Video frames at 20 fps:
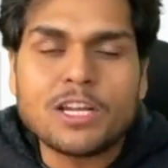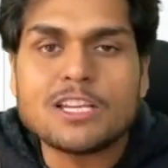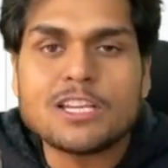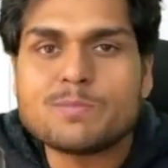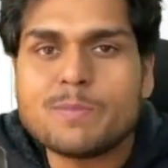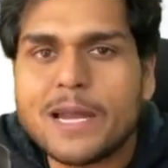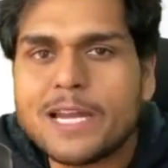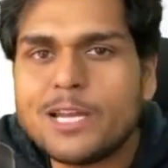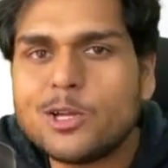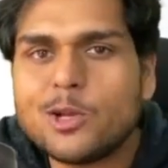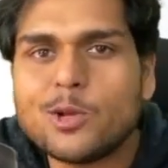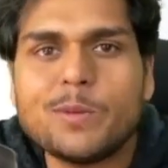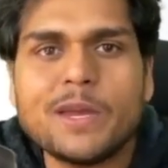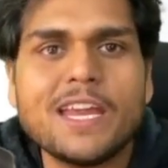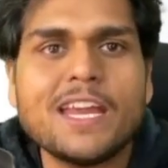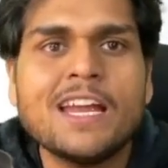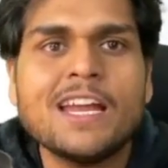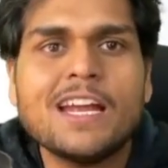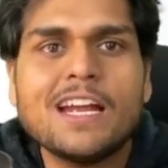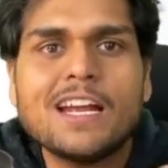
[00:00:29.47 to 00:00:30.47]
meant to
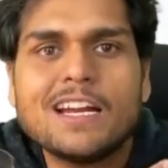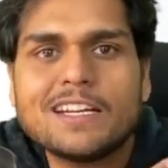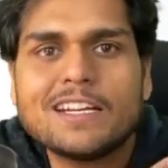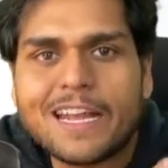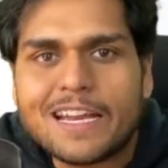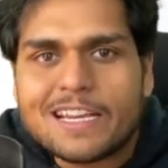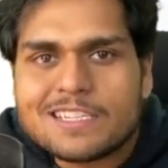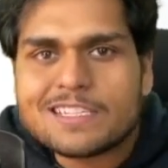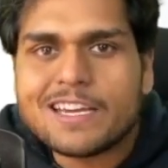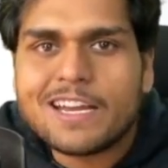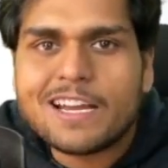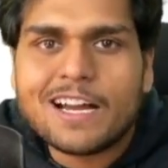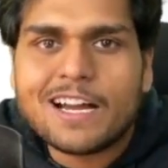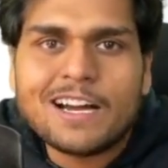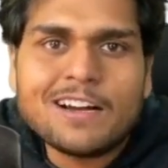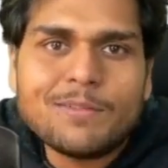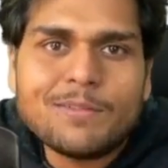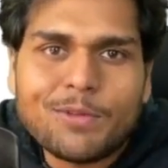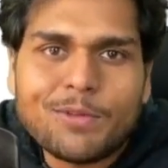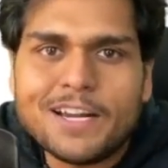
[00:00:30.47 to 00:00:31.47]
be testing
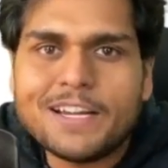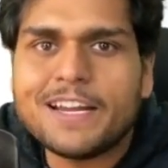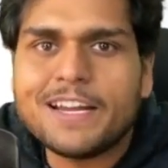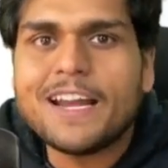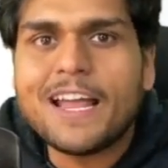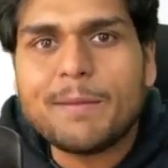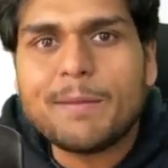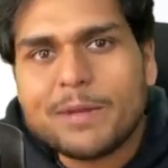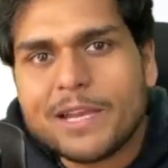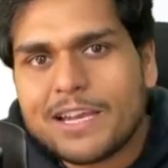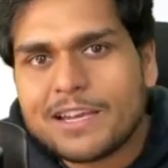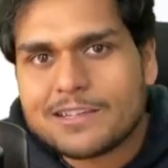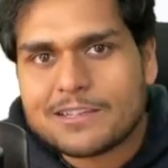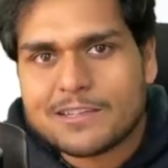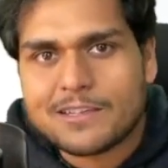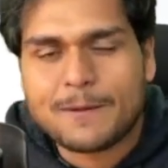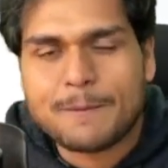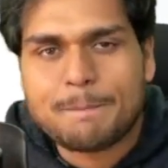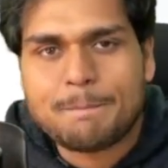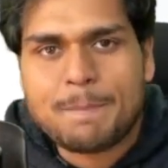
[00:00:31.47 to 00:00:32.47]
a front-end
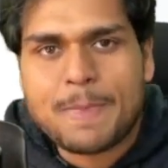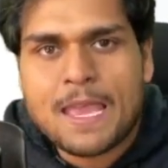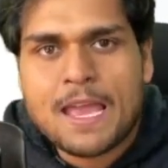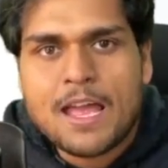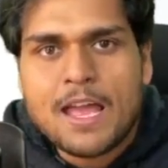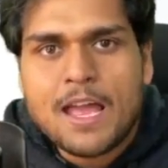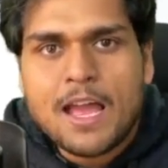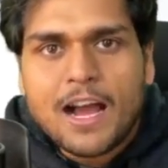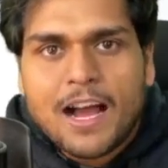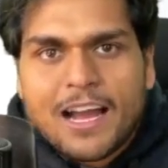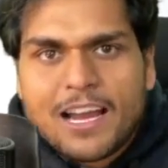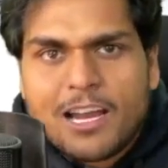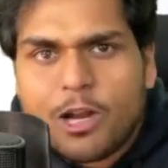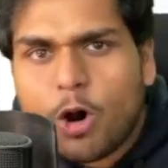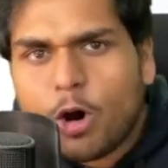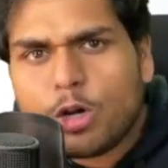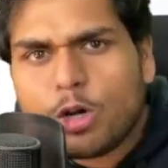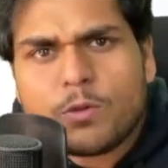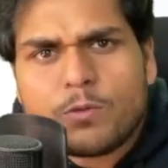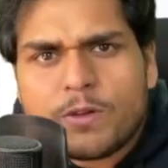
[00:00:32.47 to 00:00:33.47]
application. A
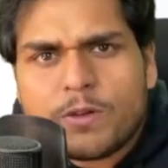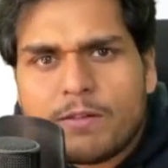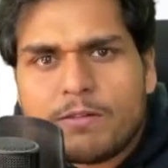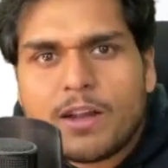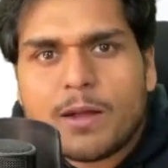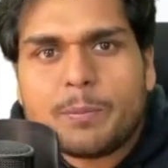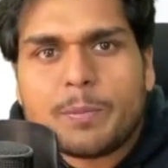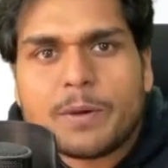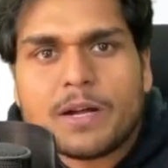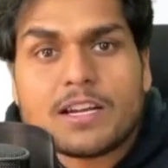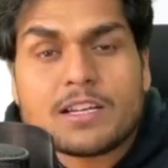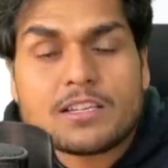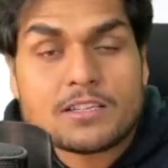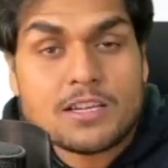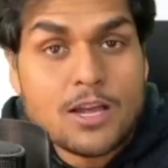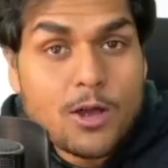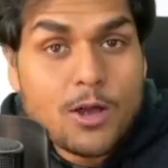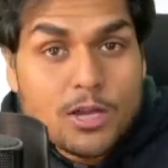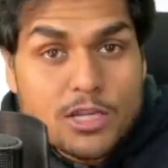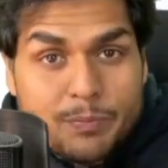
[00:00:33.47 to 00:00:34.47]
lot of developers,
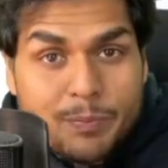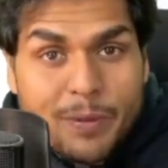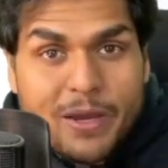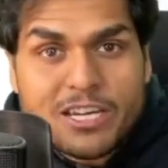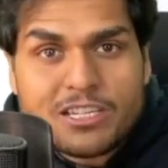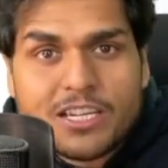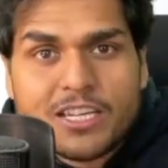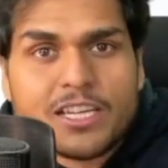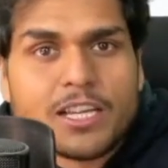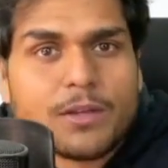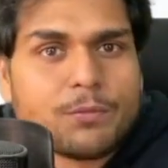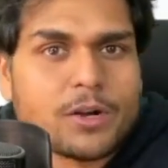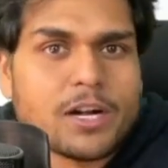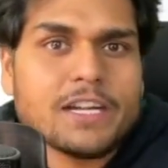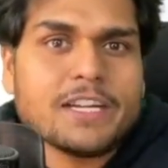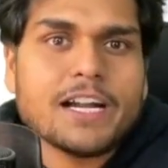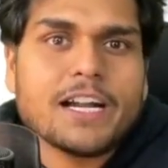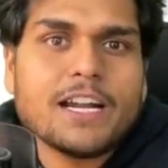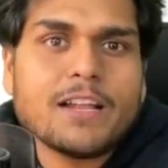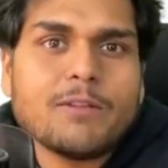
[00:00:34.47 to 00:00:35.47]
especially the
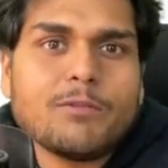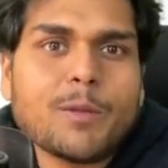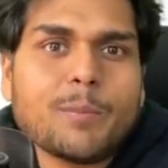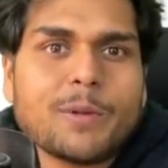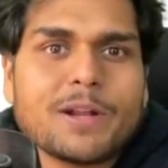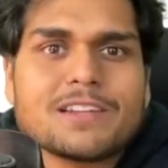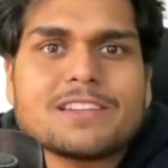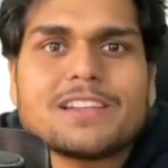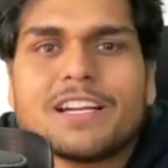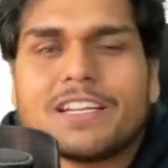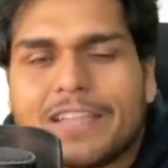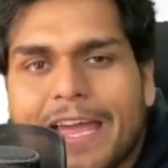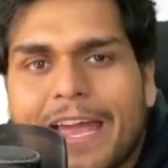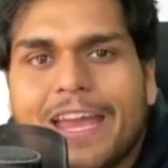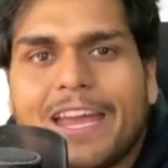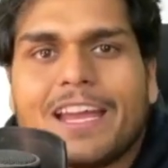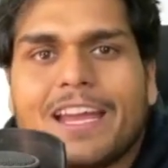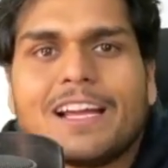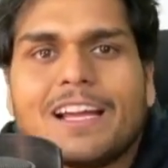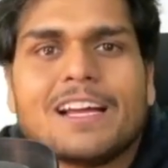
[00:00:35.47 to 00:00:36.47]
front-end developers, they
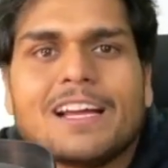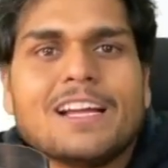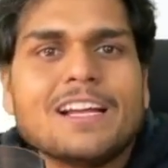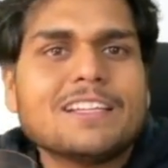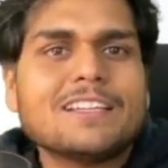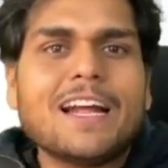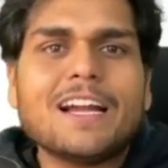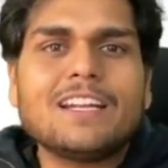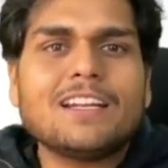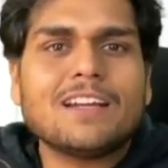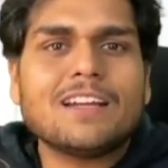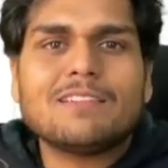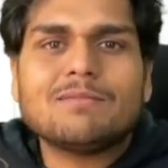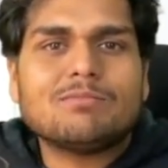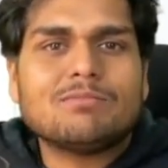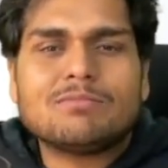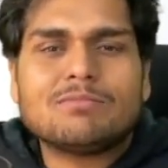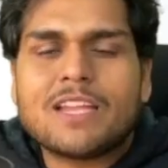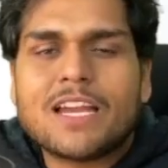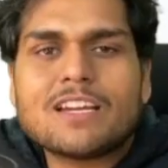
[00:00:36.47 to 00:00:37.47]
think that
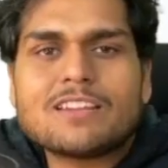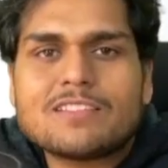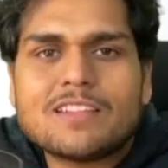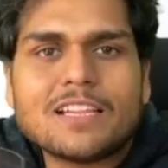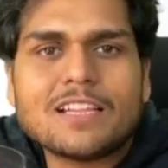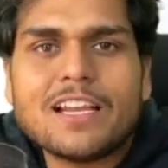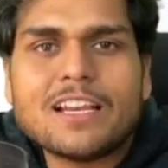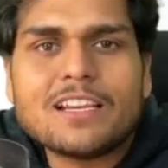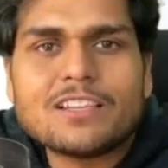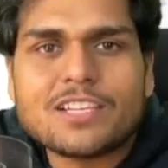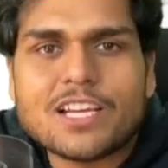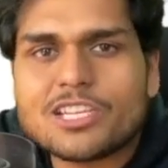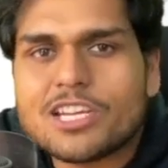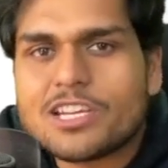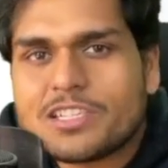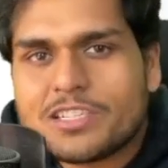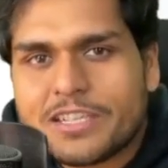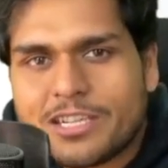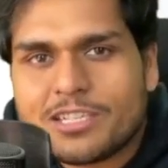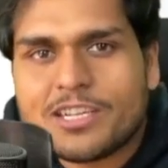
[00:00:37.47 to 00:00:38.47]
there is nothing such
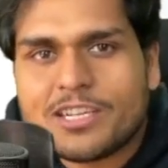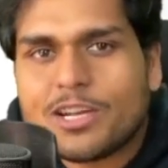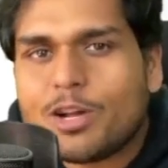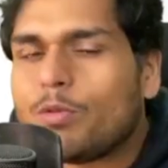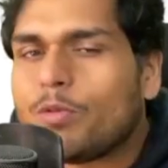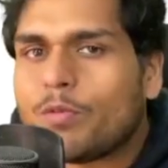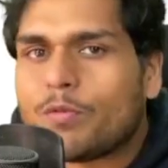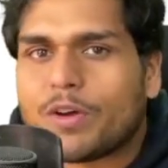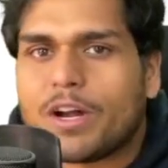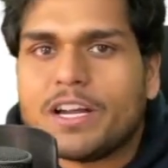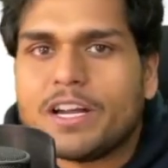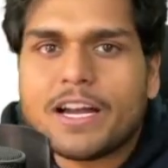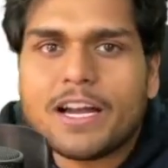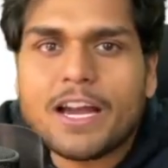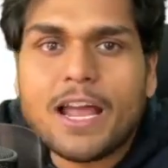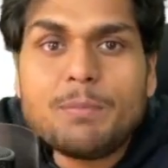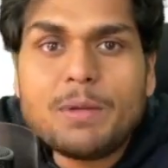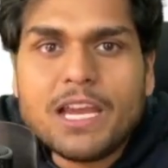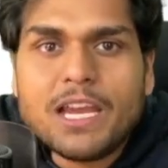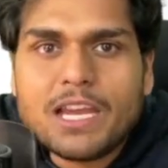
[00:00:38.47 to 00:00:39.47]
as testing of a front-end
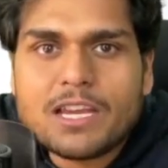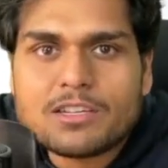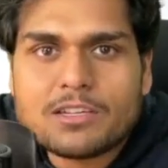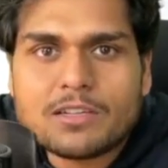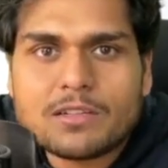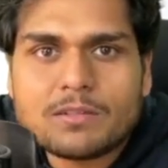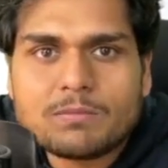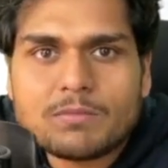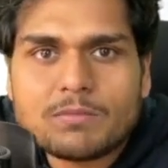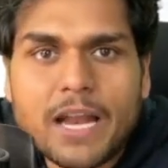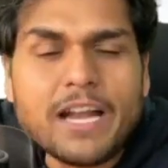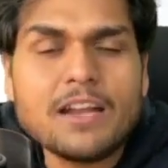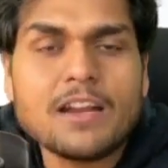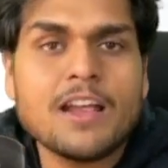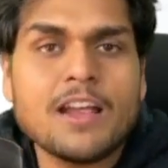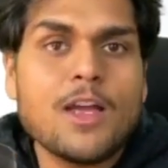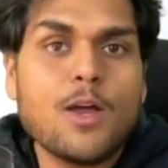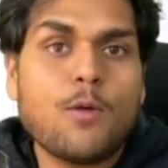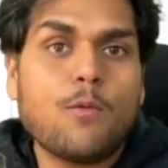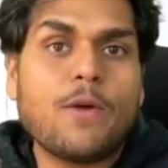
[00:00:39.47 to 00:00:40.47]
application, right?
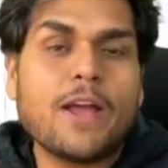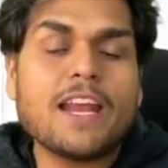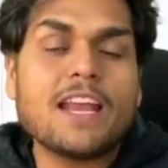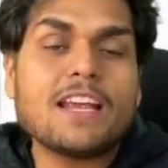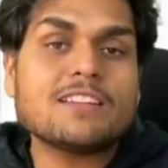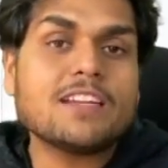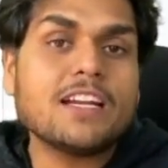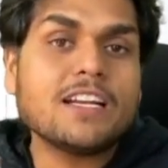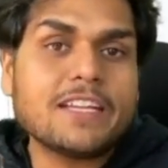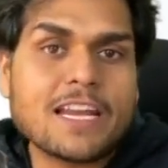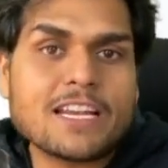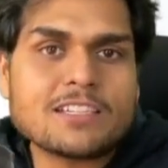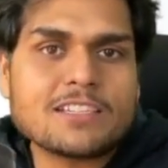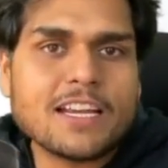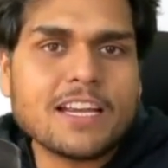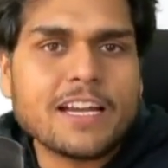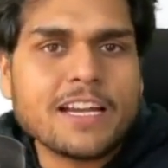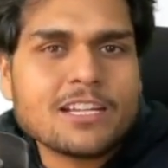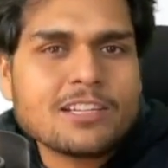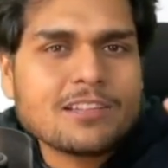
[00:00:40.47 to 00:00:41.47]
When I say
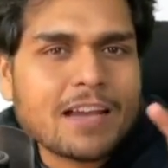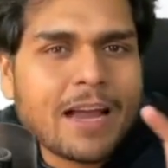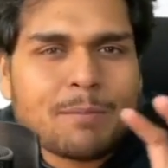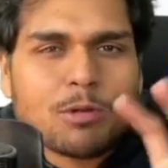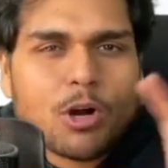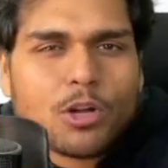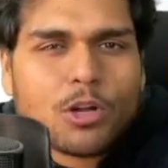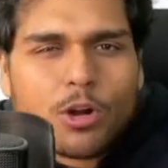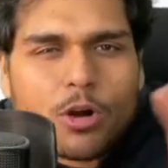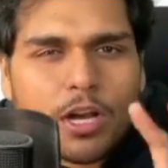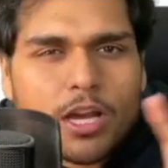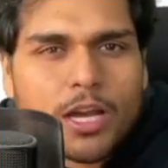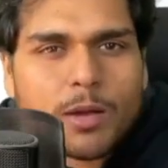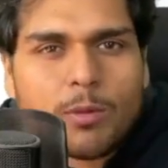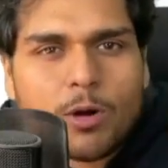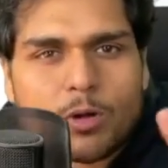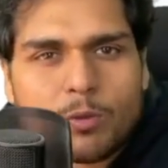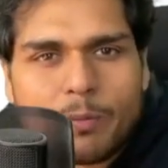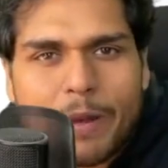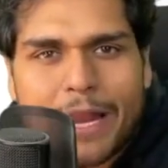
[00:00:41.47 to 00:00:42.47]
testing, I'm not talking
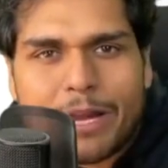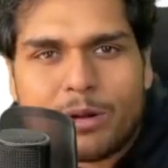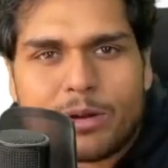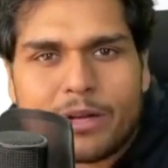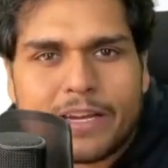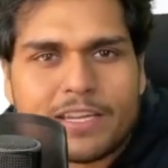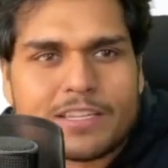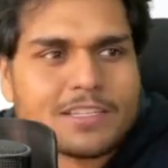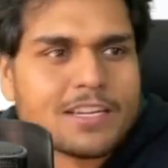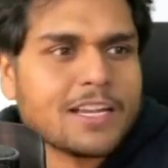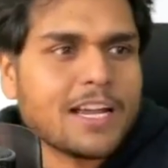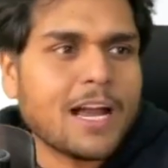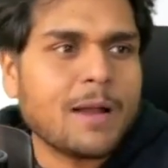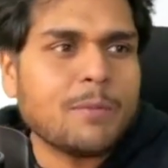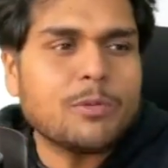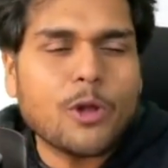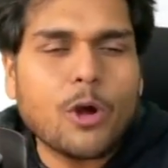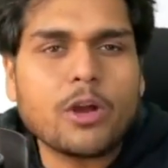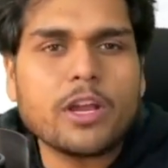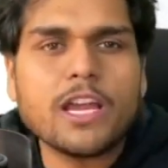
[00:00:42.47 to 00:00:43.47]
about manual testing,
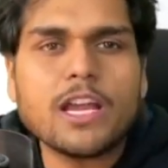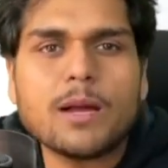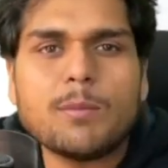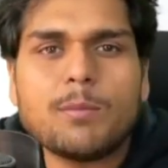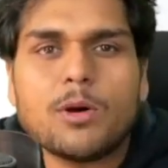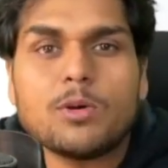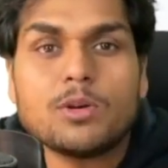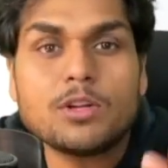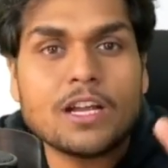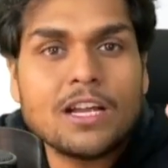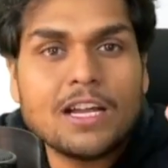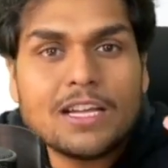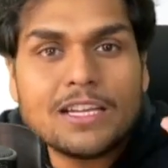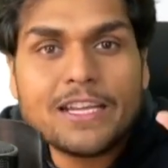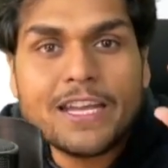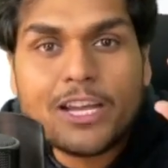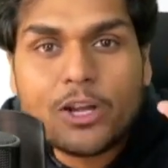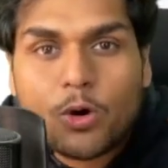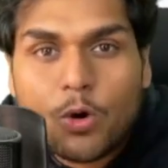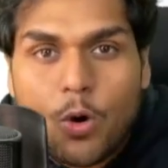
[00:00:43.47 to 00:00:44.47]
I'm talking about
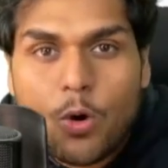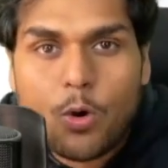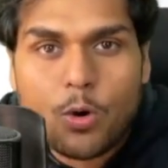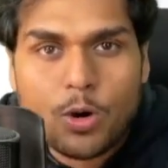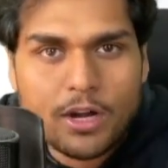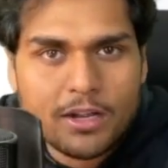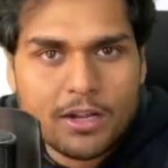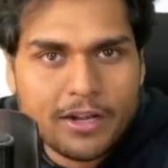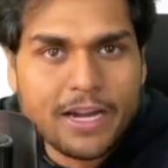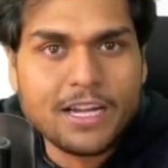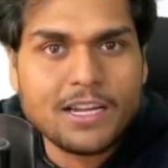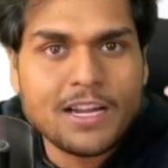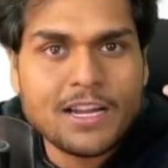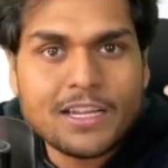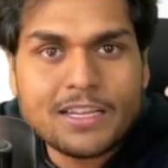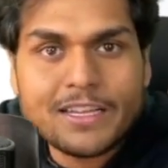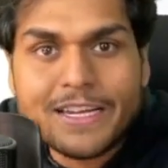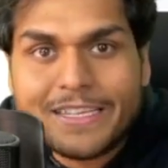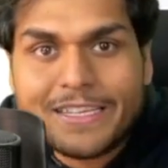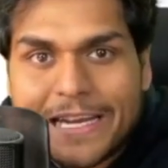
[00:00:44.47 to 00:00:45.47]
the code, right?
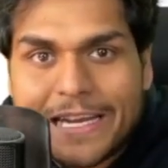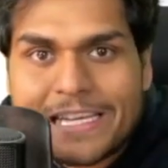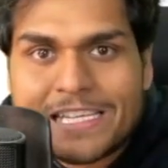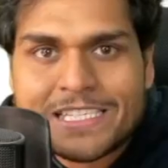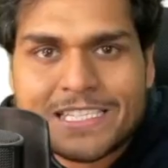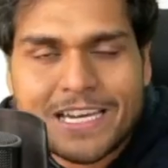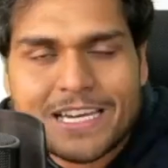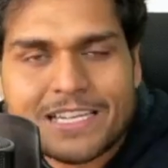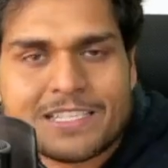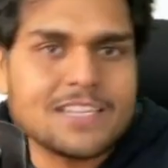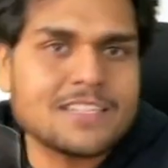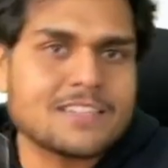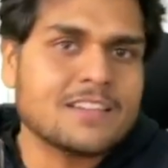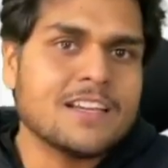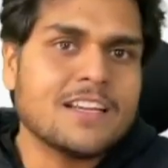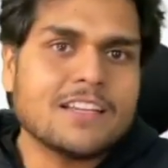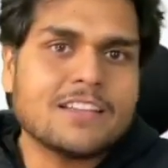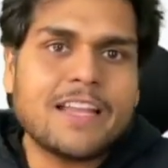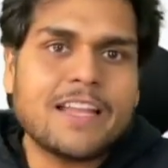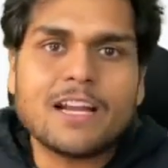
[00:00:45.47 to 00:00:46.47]
The test cases
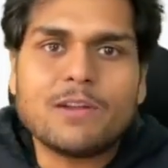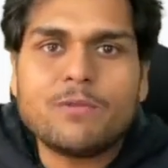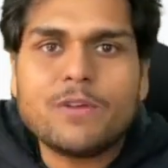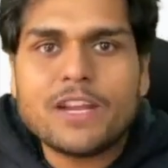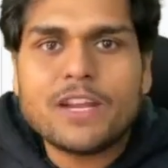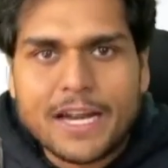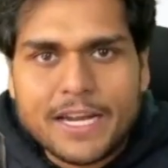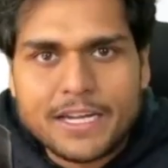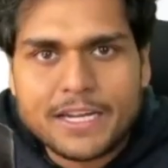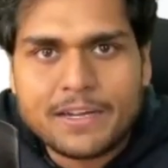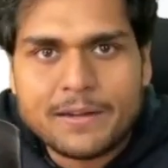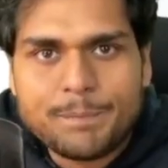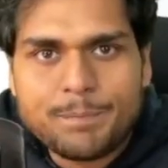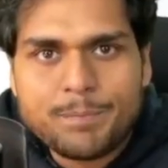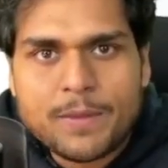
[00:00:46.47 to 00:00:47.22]
that we write.